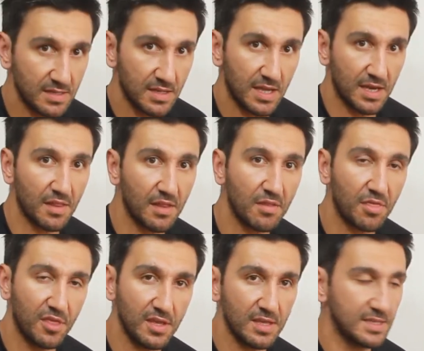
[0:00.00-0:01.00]
Another
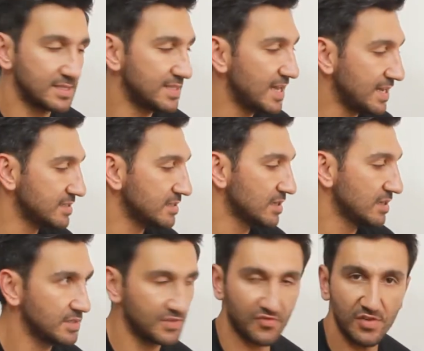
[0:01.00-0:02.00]
thing is that
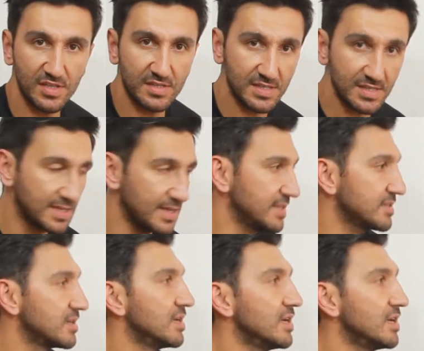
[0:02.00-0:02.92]
the tree thinks that